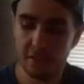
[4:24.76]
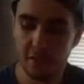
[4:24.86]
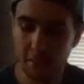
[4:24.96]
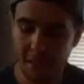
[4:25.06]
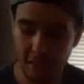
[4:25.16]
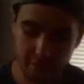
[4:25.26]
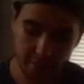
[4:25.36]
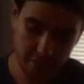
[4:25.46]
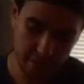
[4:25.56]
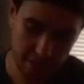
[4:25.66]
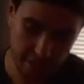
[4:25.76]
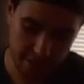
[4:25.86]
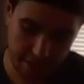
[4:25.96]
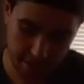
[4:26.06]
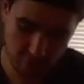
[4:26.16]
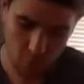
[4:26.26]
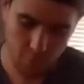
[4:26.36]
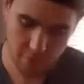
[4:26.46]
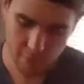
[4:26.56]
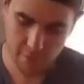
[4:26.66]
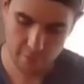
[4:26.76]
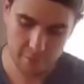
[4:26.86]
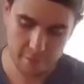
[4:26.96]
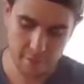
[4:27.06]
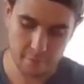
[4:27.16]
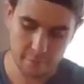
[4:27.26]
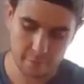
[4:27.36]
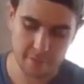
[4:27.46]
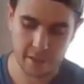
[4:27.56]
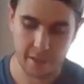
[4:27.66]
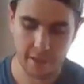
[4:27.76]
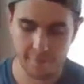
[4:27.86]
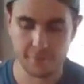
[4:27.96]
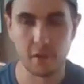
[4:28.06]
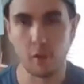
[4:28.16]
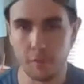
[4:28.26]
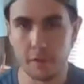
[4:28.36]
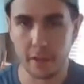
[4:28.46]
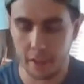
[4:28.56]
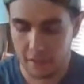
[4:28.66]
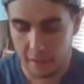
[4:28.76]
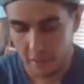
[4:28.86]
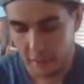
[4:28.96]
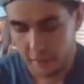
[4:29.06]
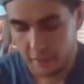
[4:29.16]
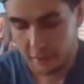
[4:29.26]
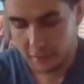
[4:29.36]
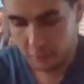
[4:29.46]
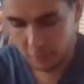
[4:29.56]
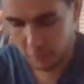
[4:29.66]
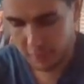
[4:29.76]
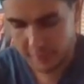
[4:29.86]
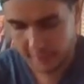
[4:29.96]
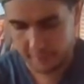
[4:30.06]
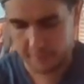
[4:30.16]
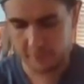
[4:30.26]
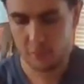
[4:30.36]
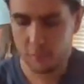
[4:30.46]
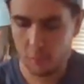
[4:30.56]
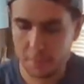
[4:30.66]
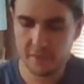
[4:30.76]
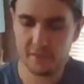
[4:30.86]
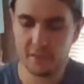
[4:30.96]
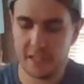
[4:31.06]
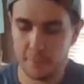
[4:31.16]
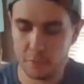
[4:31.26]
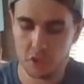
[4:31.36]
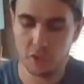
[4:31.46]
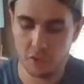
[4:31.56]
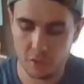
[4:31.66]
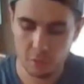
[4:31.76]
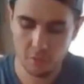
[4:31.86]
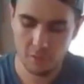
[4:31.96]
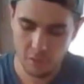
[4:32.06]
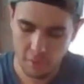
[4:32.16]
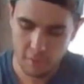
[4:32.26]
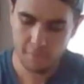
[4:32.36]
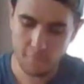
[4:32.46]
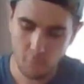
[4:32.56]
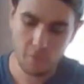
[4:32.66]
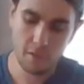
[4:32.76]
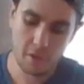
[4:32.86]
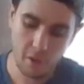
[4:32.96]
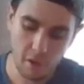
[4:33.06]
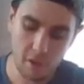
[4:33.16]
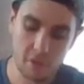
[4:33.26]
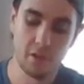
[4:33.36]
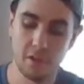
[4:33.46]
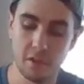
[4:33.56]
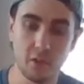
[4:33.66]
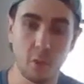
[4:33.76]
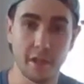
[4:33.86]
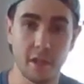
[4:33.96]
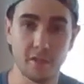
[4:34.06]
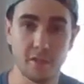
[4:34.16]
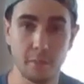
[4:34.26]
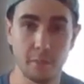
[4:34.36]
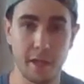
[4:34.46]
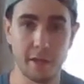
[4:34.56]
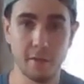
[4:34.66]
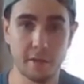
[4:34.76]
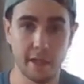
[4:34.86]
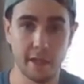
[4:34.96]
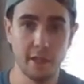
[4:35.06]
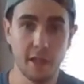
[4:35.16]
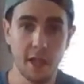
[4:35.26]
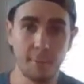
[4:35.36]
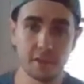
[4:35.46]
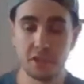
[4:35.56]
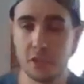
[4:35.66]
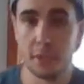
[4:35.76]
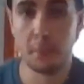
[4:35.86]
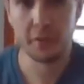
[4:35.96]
so the bottle doesn't get knocked over, and then we just kind of have to start over again. So we don't want that. So 4 pieces of tape should do for our 20-ounce bottle, okay? I'm actually going to